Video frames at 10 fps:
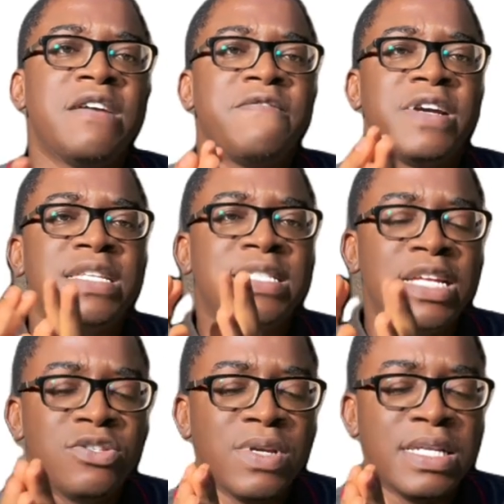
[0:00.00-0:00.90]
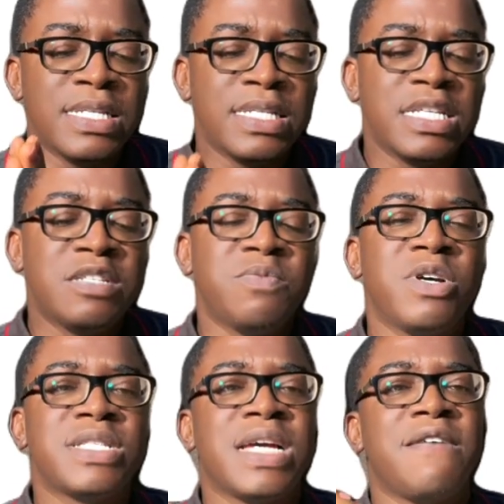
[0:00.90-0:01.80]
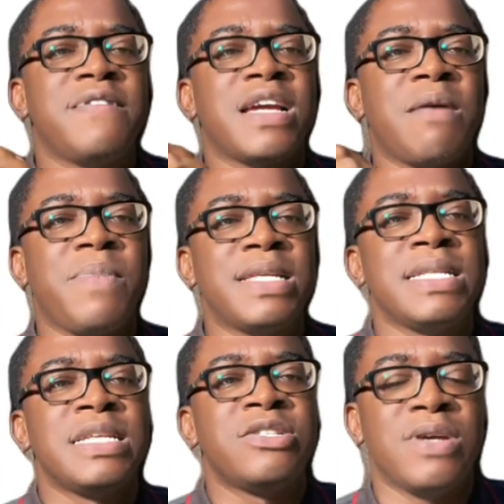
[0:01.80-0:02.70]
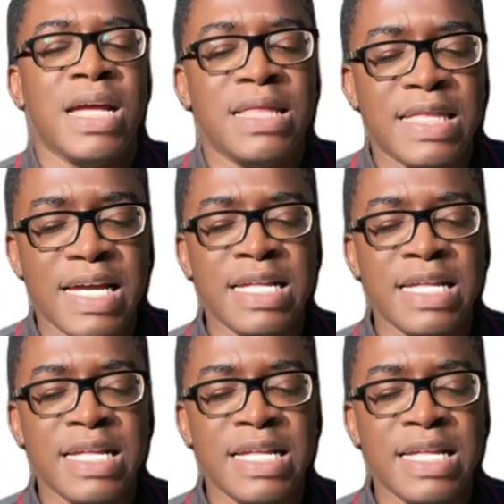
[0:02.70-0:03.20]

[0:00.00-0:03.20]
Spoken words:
for a state to exist, it must have the capacity to enter